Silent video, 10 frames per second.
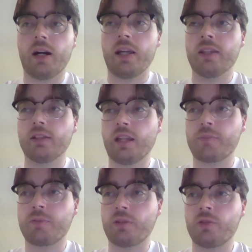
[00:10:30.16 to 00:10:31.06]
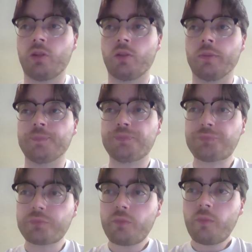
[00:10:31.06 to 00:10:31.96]
in the lead up to the tournament,
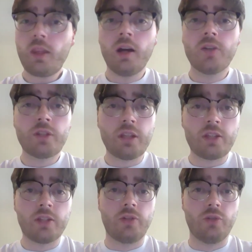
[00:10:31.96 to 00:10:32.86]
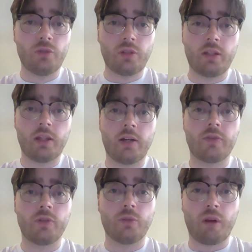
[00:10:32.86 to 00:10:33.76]
I'd suggest it's usually enough
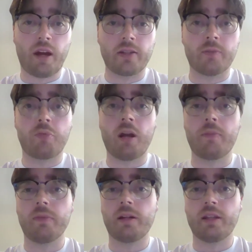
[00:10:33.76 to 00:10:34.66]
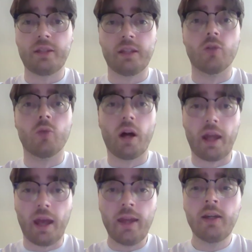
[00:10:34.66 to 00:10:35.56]
to do a practice prep and a single
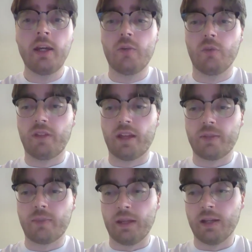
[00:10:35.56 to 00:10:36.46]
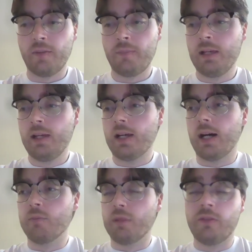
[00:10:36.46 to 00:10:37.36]
1A with that speaker.
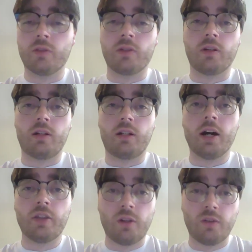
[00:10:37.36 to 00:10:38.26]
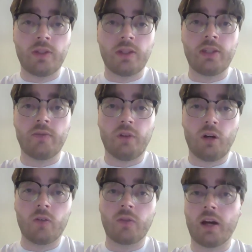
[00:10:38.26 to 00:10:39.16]
If your other novices
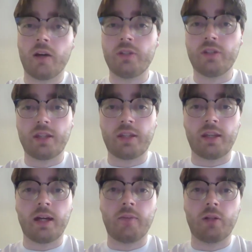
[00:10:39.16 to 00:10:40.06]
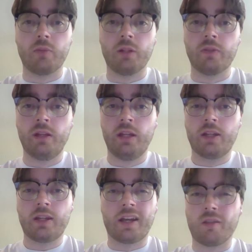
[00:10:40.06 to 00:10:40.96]
involved, I would suggest they come up with
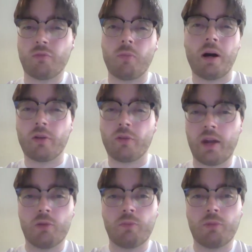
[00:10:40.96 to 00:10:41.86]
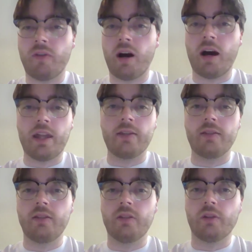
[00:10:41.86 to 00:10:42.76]
kind of the rebuttal they would provide,
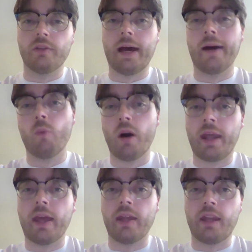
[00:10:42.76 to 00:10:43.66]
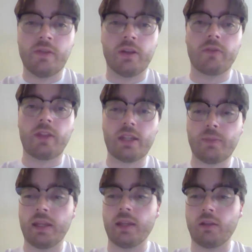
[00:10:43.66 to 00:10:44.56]
at 1N, even if they're
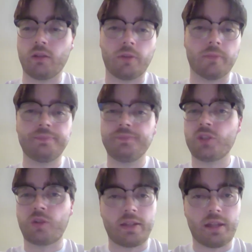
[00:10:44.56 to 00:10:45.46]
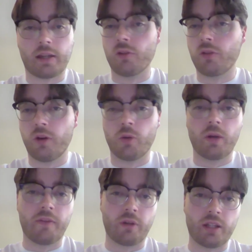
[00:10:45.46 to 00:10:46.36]
speaking, straight second or third or
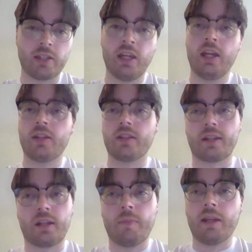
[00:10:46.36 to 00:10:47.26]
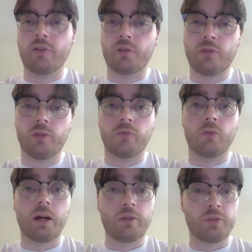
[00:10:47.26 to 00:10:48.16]
whatever it is. There's like a minute or two of
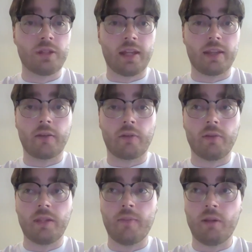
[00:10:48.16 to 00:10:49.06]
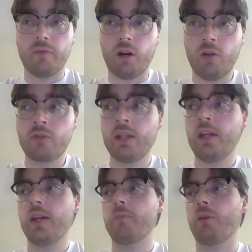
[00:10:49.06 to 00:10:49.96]
rebuttal to get them involved.
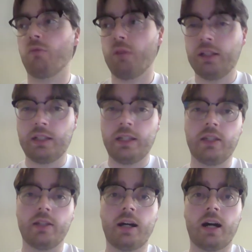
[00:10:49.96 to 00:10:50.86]
But really,